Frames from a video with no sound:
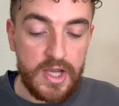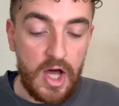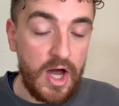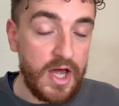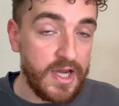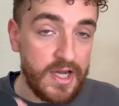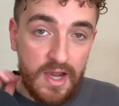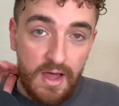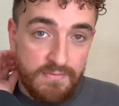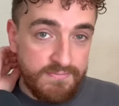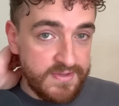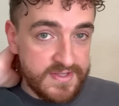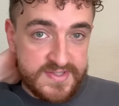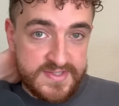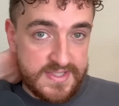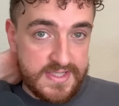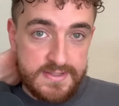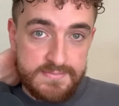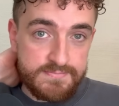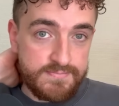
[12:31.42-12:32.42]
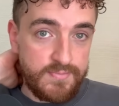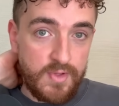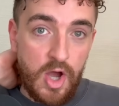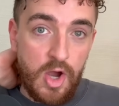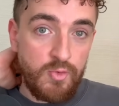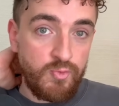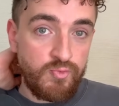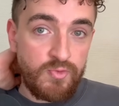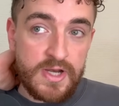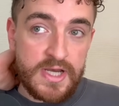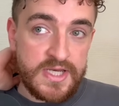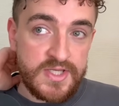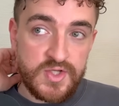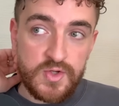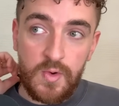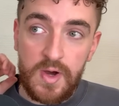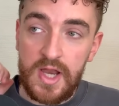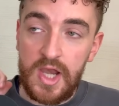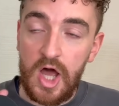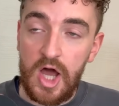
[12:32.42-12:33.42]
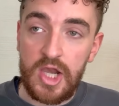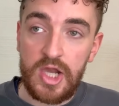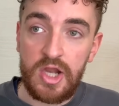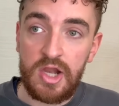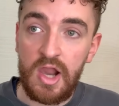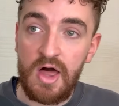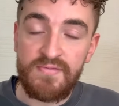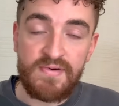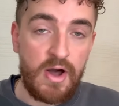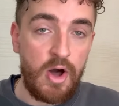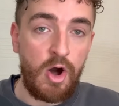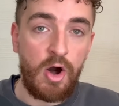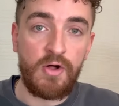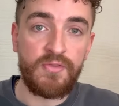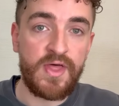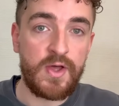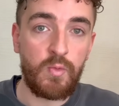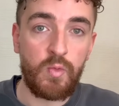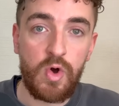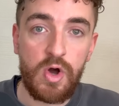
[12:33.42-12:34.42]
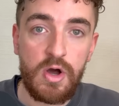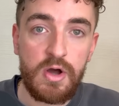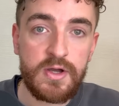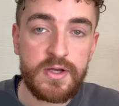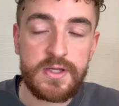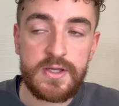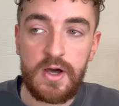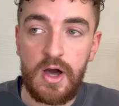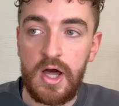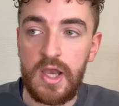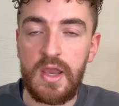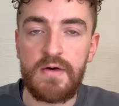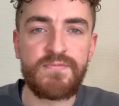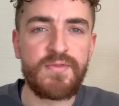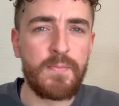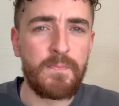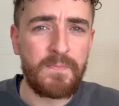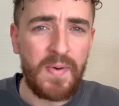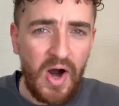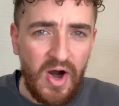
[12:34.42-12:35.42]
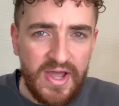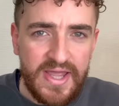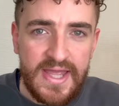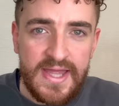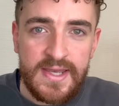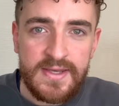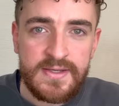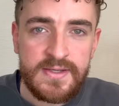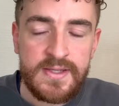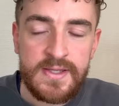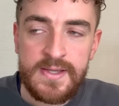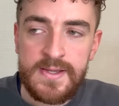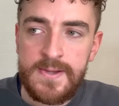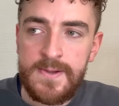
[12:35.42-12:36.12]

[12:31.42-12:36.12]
love this team. I really do. I love how hard they work. I love the buy-in.